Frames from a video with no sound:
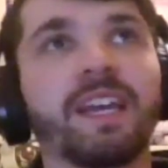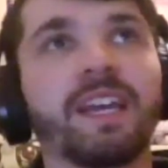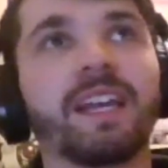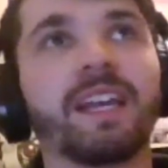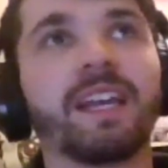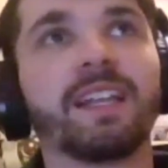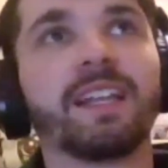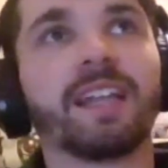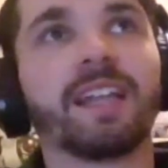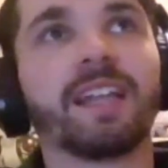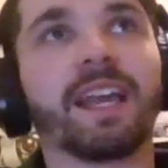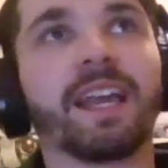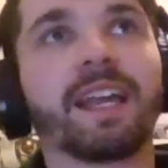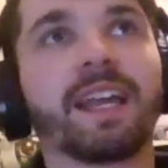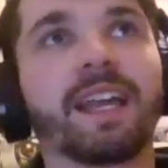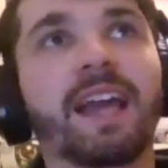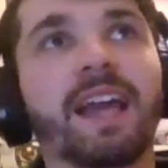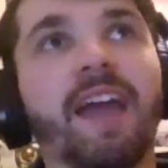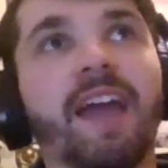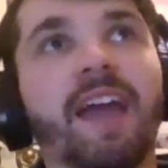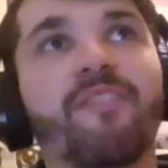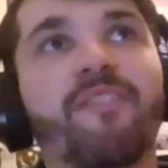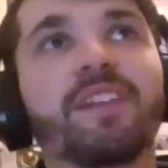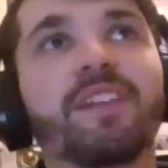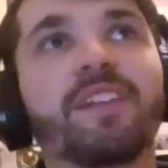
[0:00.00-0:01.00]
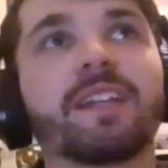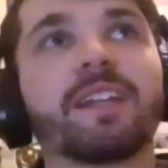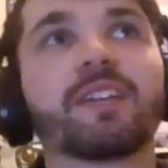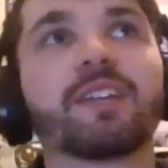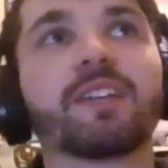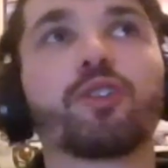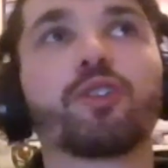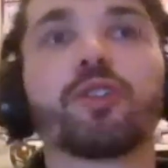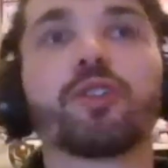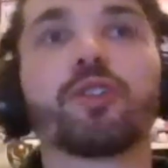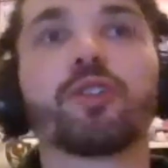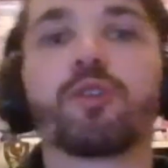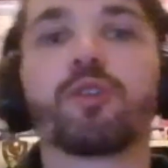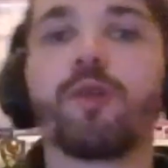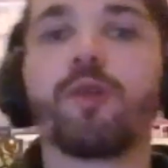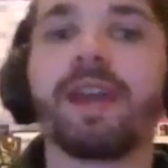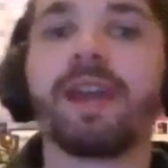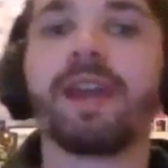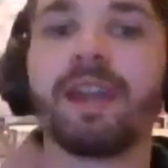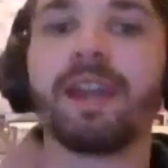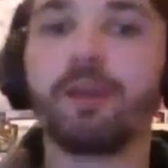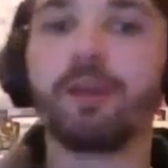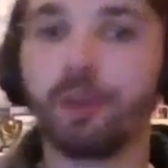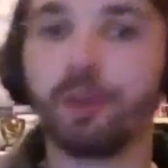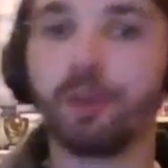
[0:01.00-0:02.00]
Like, I feel like you're quite
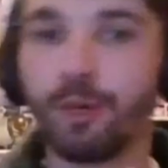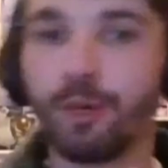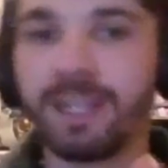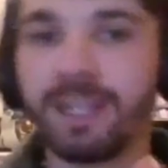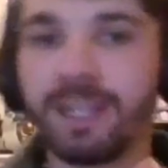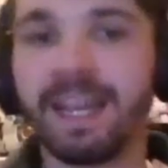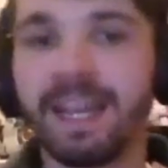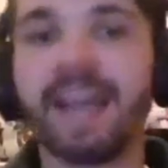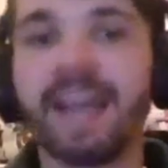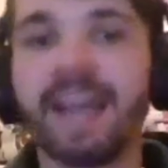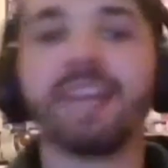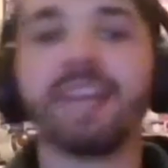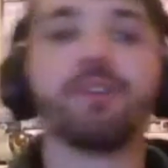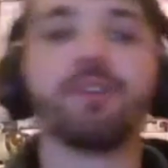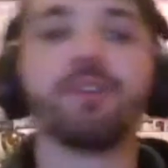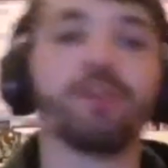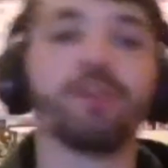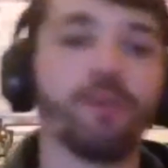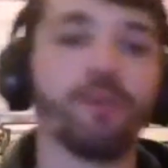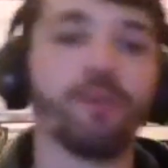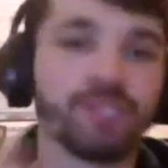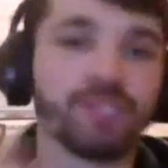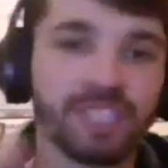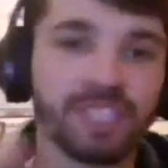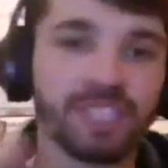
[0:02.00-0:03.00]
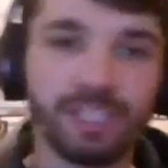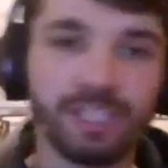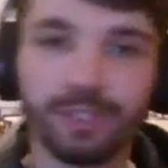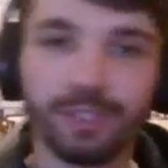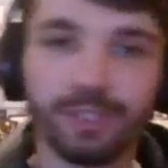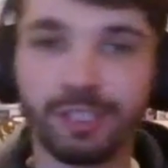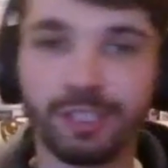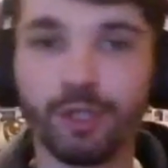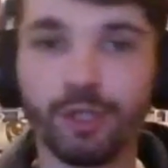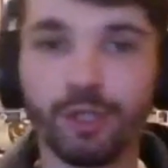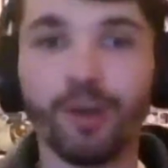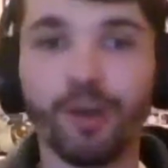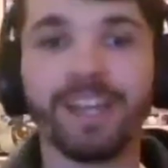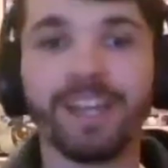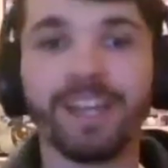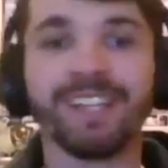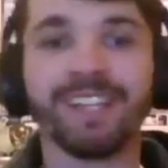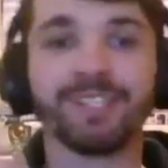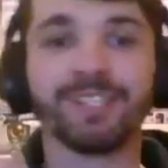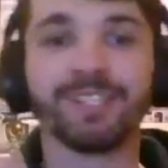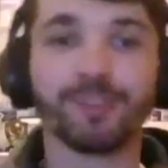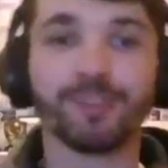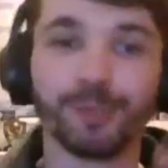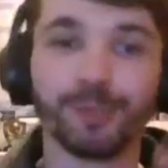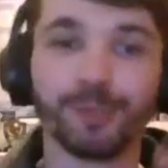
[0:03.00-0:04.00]
an outgoing guy. You enjoy
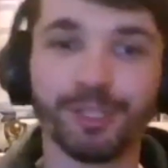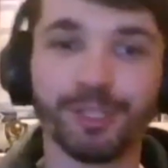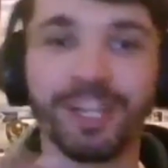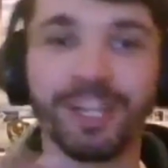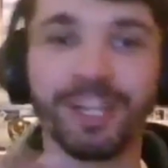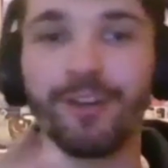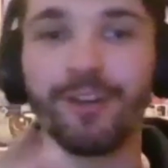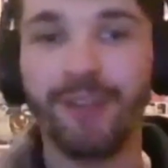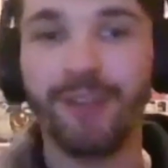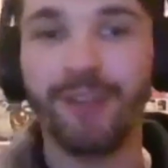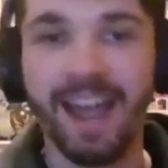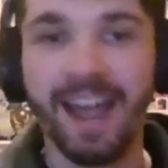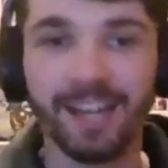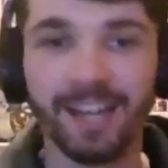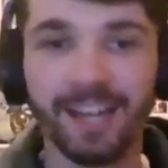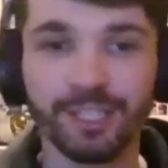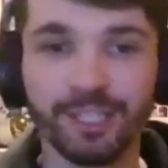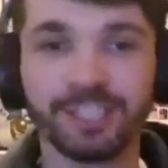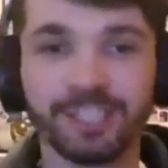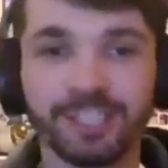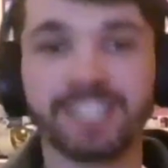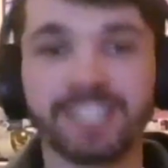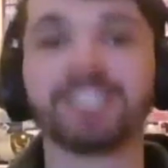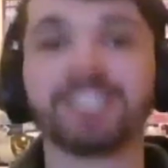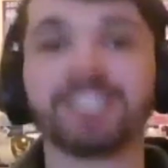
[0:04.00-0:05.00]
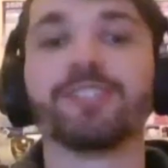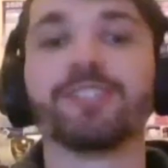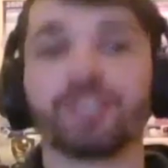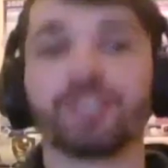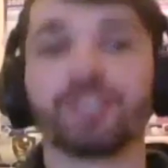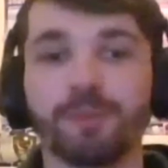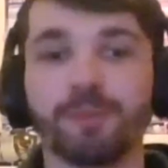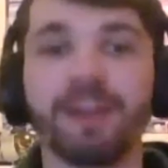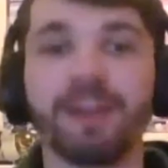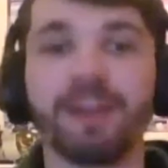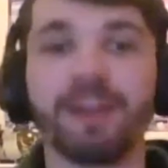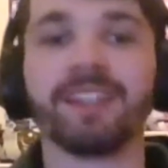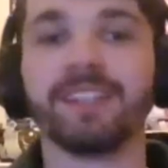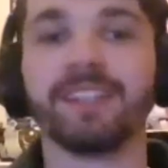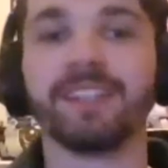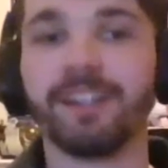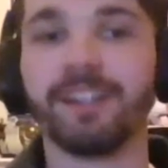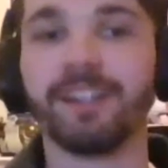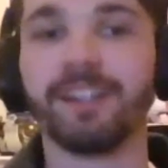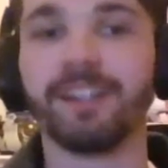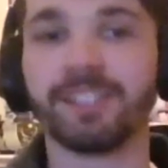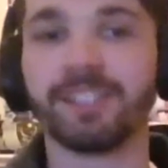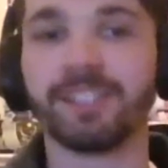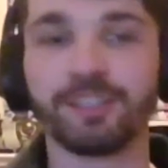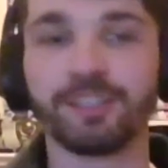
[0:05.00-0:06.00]
social interactions. I see you're smiling
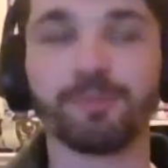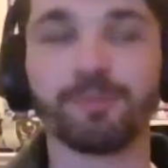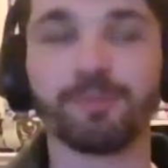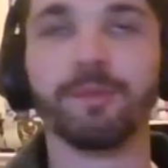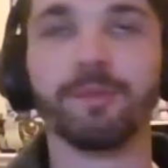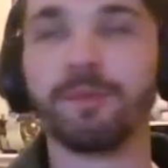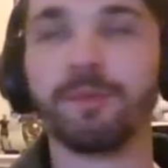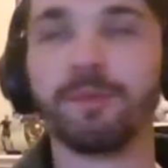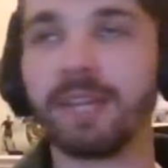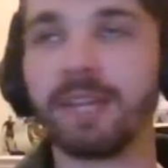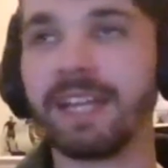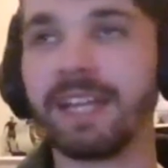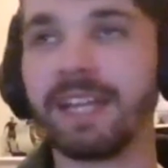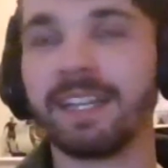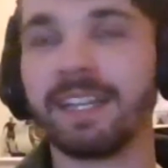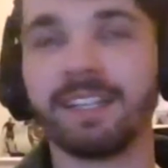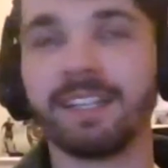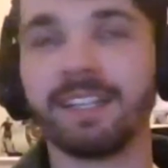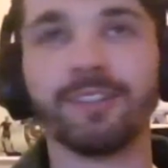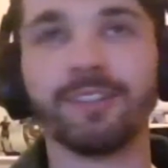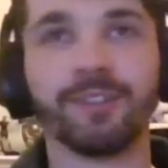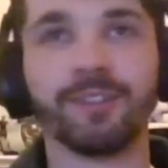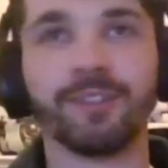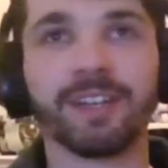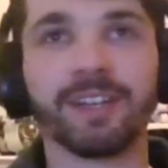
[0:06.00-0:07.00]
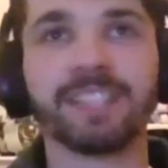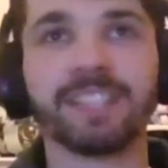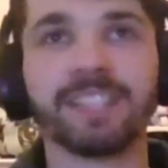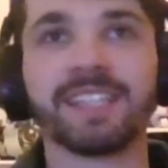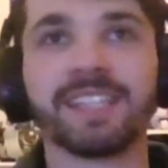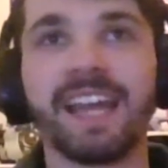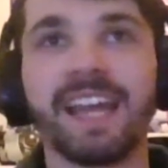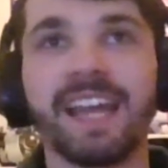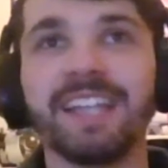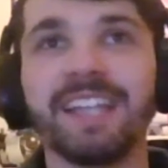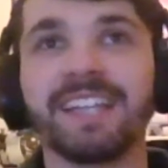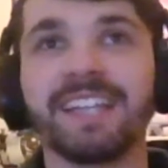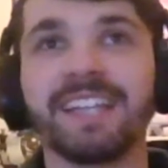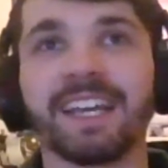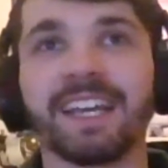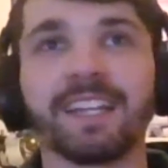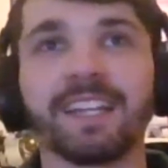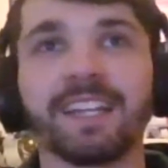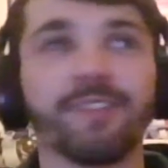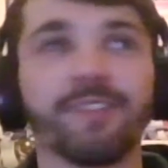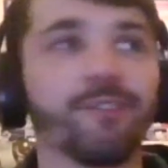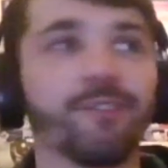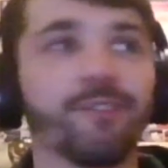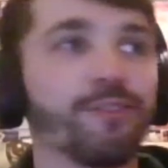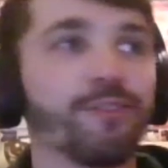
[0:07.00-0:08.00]
there, which is
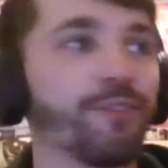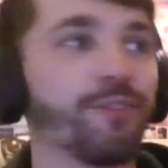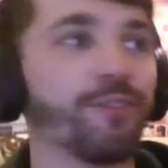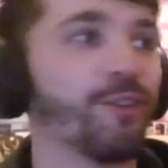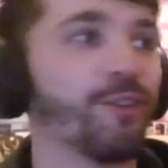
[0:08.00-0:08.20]
indicative of